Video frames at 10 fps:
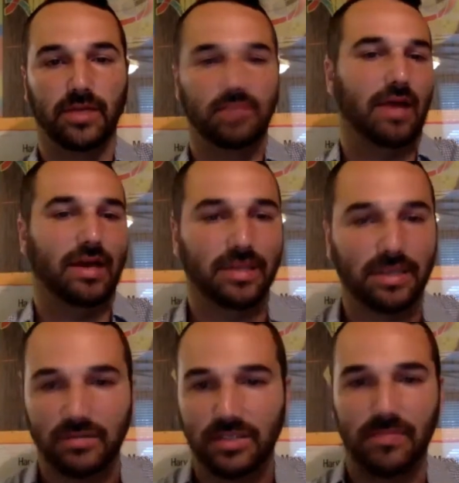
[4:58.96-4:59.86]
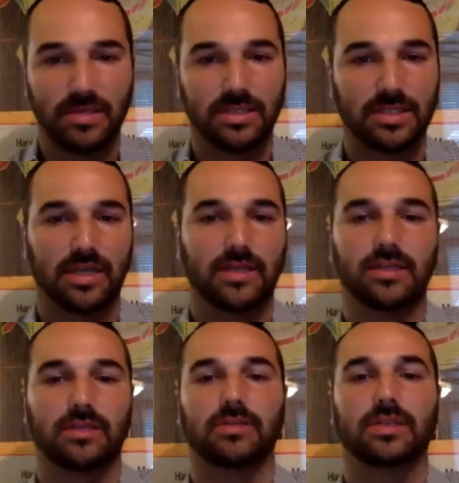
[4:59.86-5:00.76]
I can give some insight
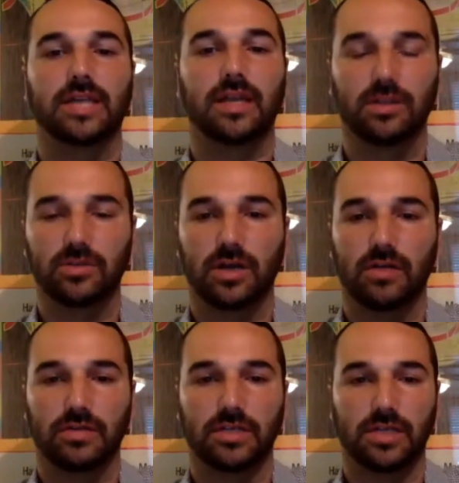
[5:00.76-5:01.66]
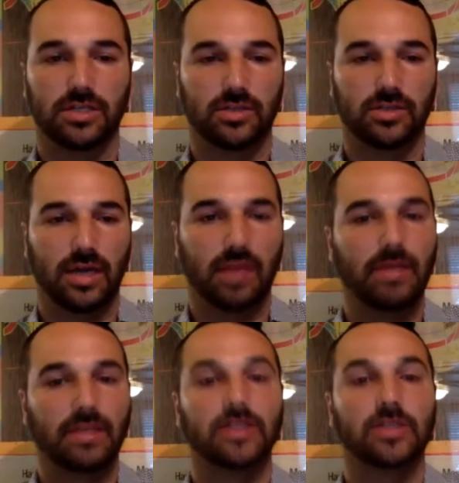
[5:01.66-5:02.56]
to the state of those conversations right now.
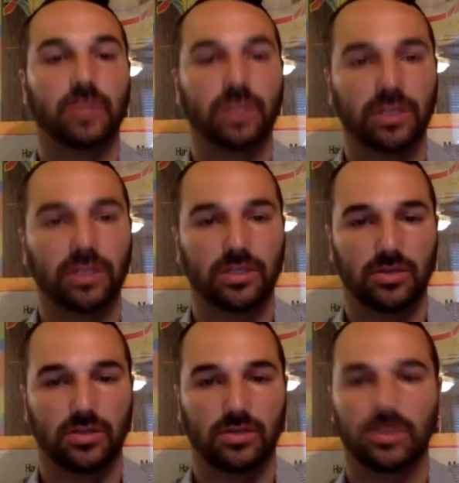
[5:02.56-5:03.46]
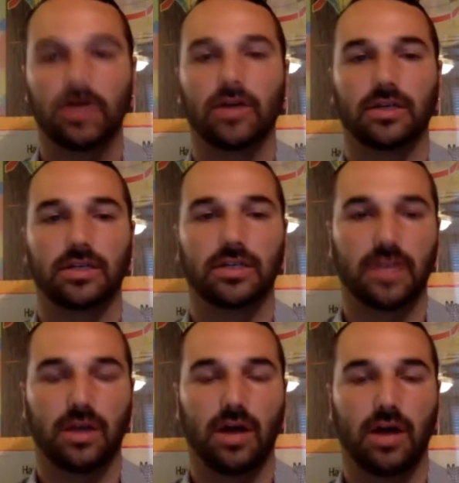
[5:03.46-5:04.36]
suspicion is those are starting to
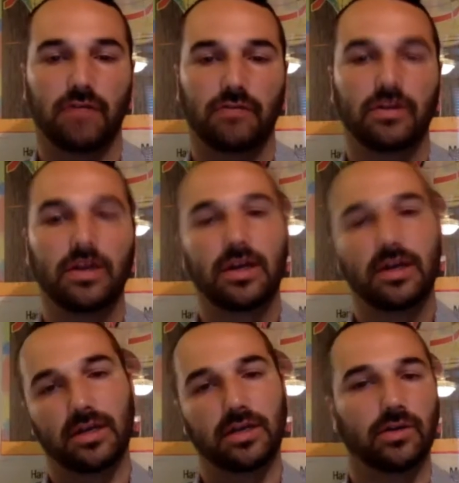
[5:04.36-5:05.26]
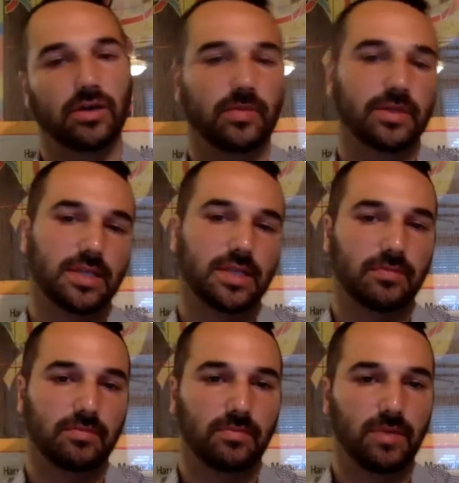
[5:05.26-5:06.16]
take off in Europe as
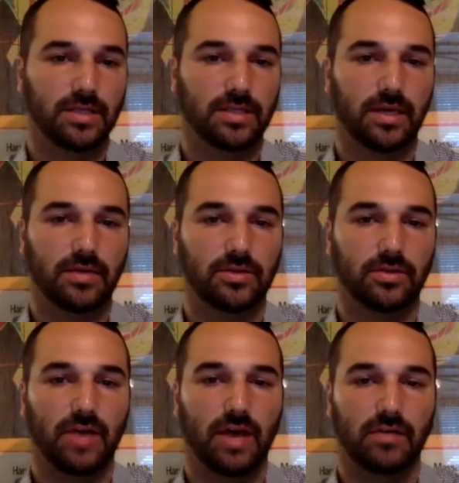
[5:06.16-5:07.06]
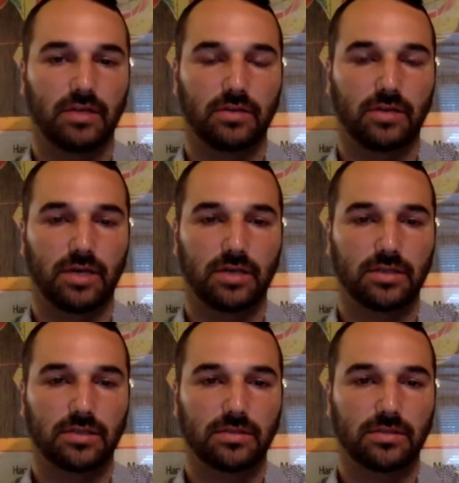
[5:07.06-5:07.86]
they as they sort of have in the US.